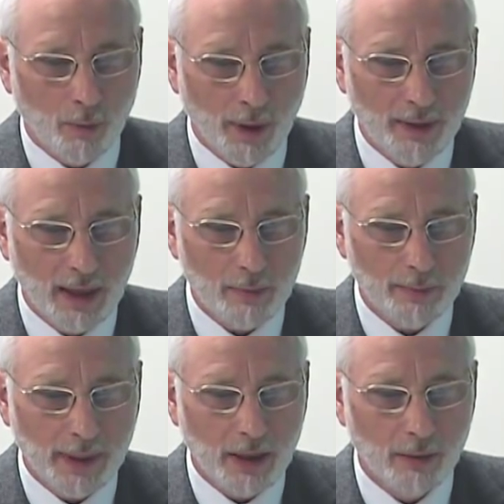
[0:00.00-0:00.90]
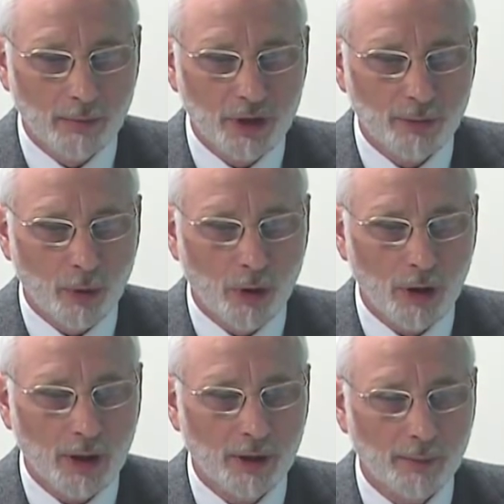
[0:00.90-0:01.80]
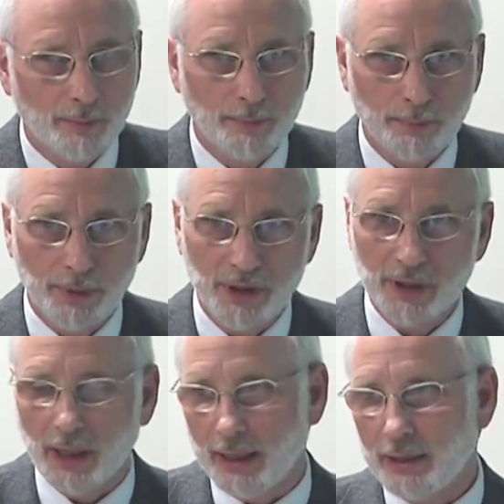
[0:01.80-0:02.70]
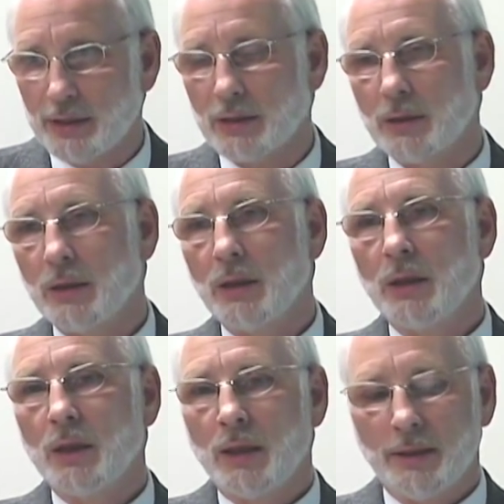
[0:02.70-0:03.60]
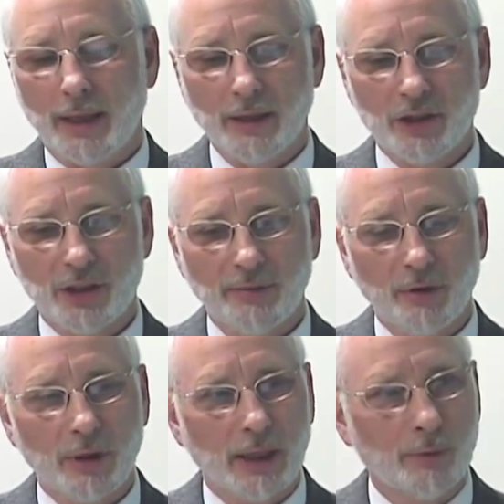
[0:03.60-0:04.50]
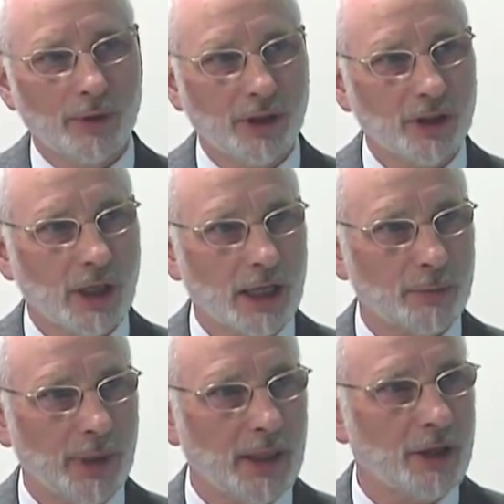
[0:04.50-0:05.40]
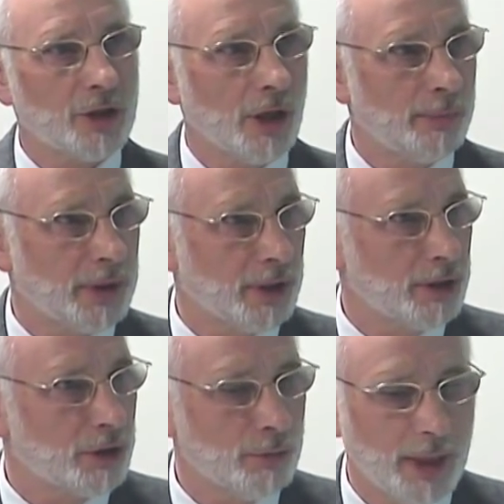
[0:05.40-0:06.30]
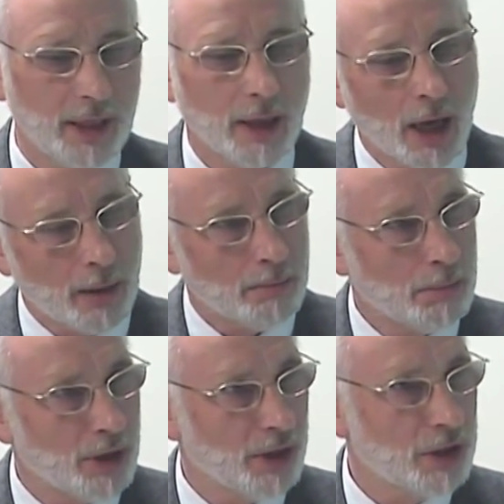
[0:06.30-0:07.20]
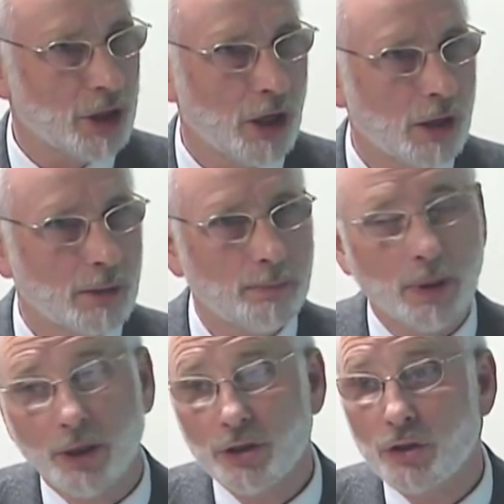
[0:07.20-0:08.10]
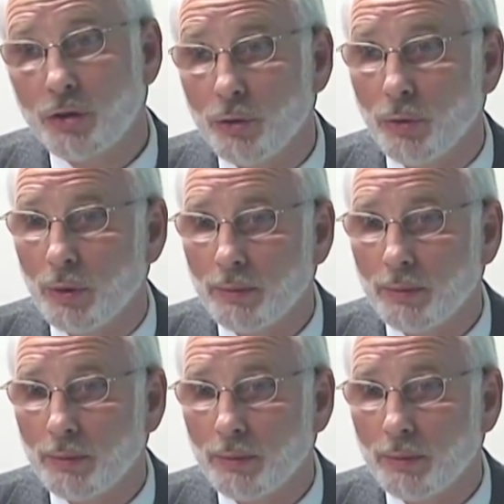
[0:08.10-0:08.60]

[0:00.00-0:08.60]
When that becomes more precise, then several languages has been interpreted to mean mother tongue plus 2.